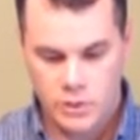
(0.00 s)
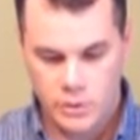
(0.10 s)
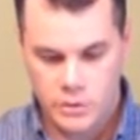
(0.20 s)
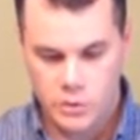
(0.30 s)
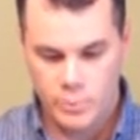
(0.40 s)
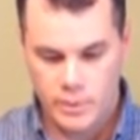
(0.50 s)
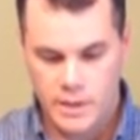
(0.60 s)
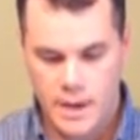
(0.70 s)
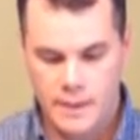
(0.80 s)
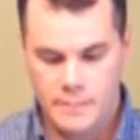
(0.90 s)
it's super
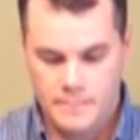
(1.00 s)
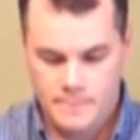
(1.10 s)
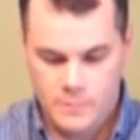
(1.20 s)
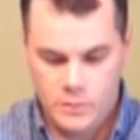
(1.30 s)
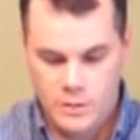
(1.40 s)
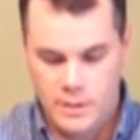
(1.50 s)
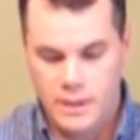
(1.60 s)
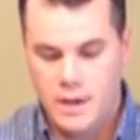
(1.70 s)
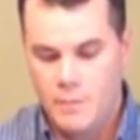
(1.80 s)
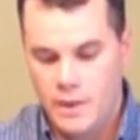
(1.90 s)
tight so it doesn't
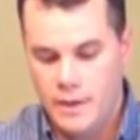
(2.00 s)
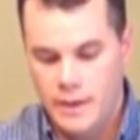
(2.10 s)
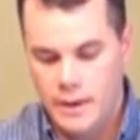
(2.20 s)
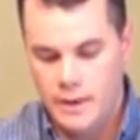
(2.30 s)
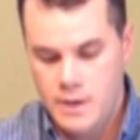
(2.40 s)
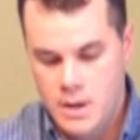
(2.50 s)
come undone.